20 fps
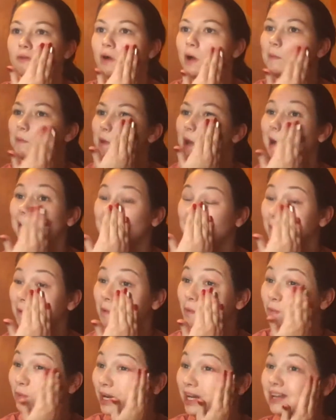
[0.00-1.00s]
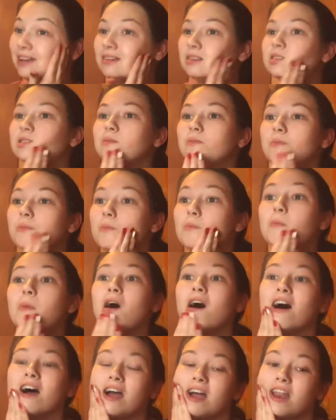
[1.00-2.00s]
I'm not the greatest,
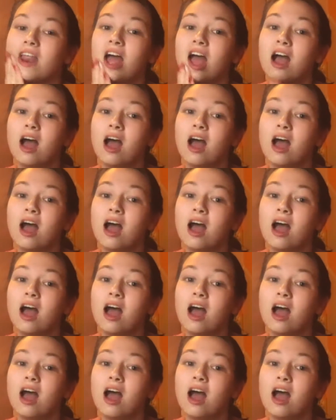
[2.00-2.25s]
but